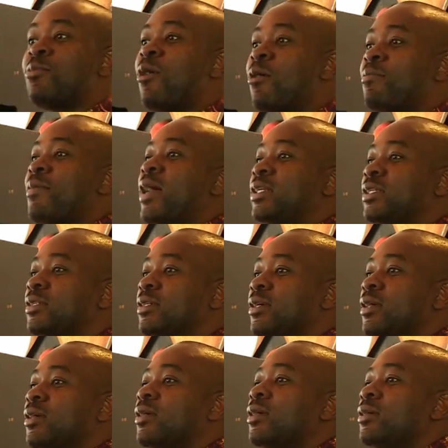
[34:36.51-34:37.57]
more money,
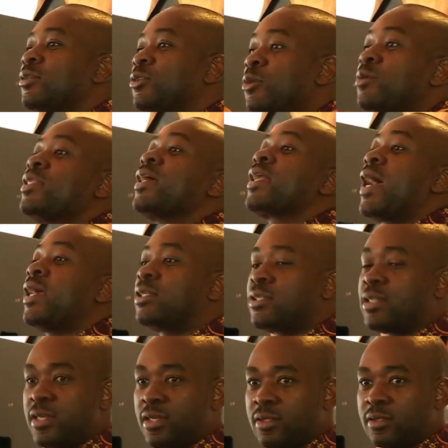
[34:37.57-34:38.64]
do the right
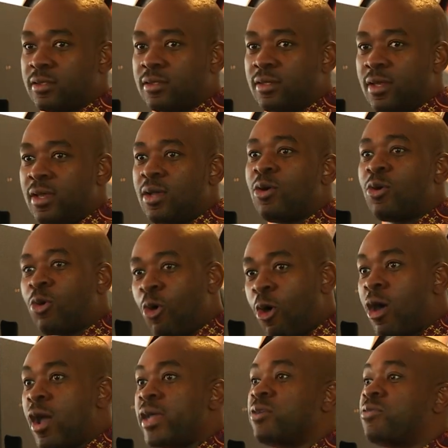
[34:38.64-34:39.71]
thing.
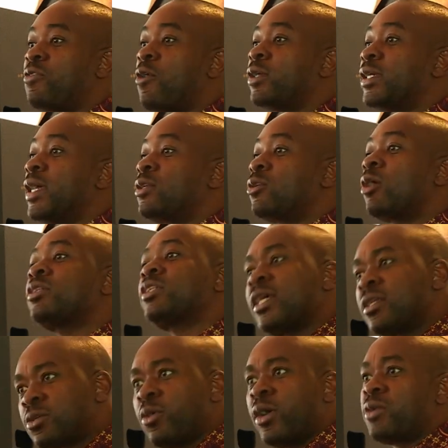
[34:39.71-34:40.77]
Go and vote, and not
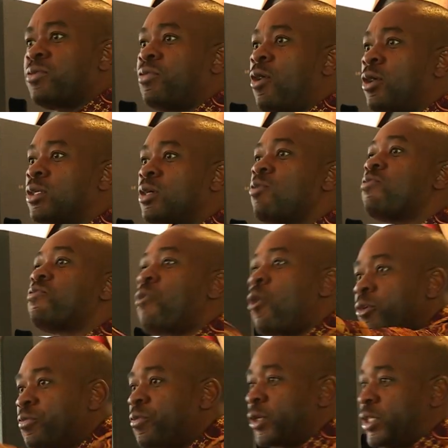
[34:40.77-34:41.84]
just go and vote.
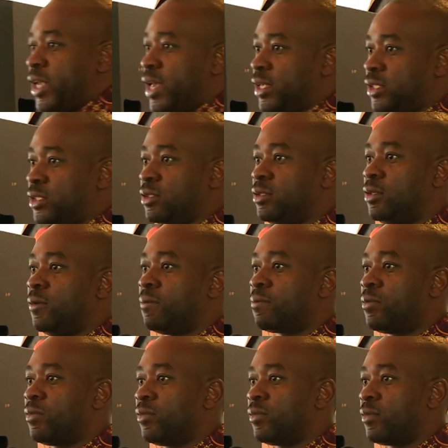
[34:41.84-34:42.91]
Vote for change.
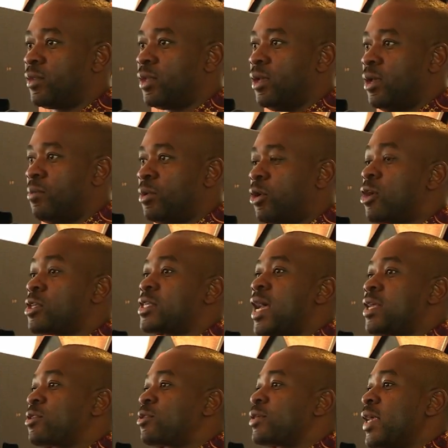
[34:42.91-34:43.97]
Because
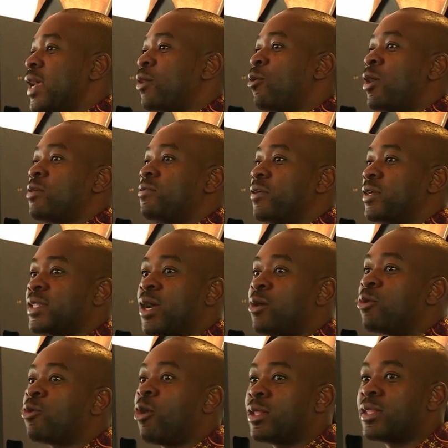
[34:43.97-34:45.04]
just to say go and vote, they
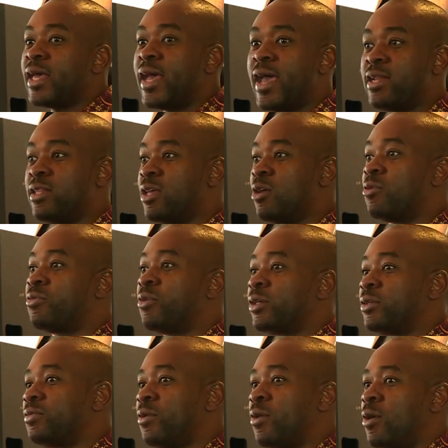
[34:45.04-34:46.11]
will go there and they will
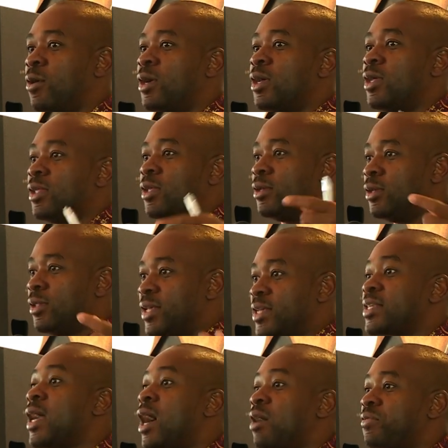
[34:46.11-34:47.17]
vote for the
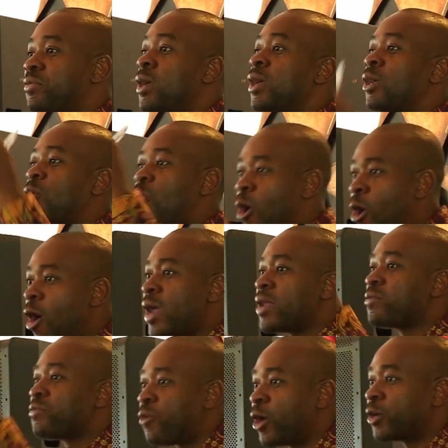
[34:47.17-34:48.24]
scarf. Go
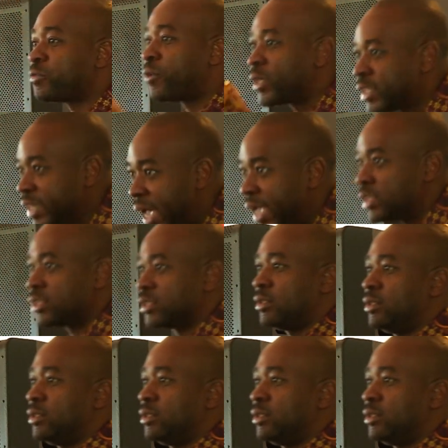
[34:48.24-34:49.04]
and vote for change.